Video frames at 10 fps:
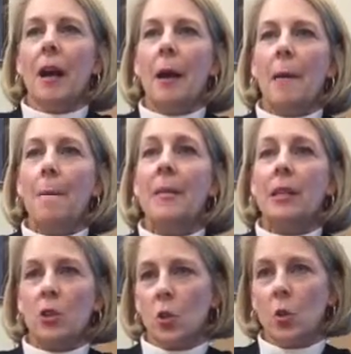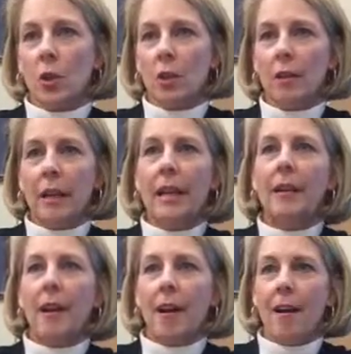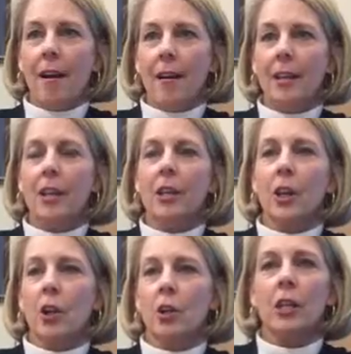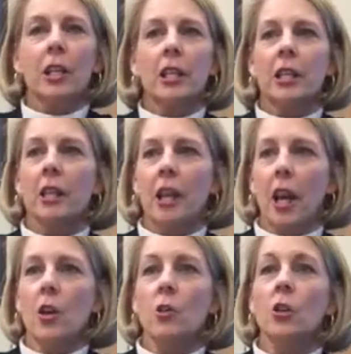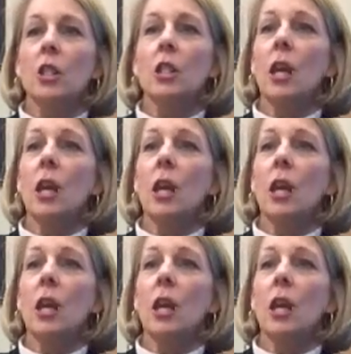mentor and guide and encourage and coach